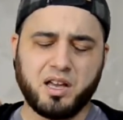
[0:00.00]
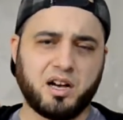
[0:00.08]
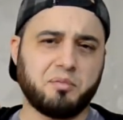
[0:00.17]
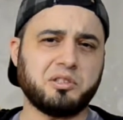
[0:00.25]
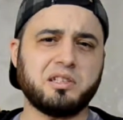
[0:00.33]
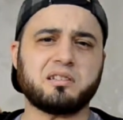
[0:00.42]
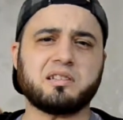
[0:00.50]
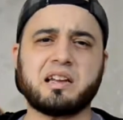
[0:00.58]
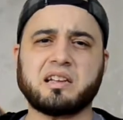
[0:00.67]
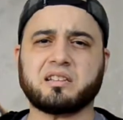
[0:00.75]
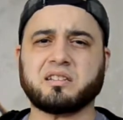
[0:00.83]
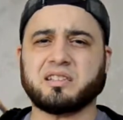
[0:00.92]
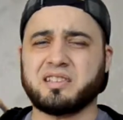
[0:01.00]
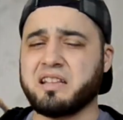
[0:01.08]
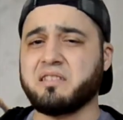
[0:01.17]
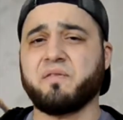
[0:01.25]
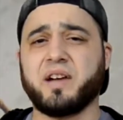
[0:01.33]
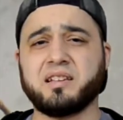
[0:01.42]
Obviously it's
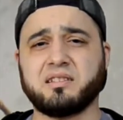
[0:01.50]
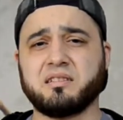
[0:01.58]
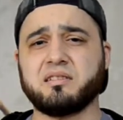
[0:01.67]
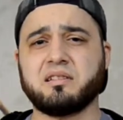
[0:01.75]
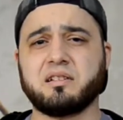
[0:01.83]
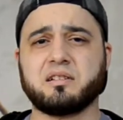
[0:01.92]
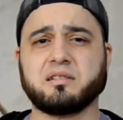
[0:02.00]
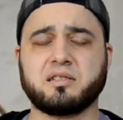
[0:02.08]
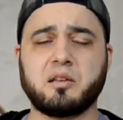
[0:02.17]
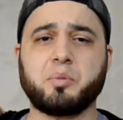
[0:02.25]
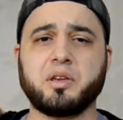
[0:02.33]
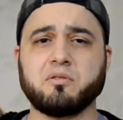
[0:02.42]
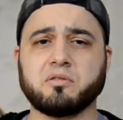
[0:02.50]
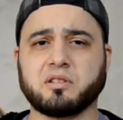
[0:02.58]
not the fastest CPU,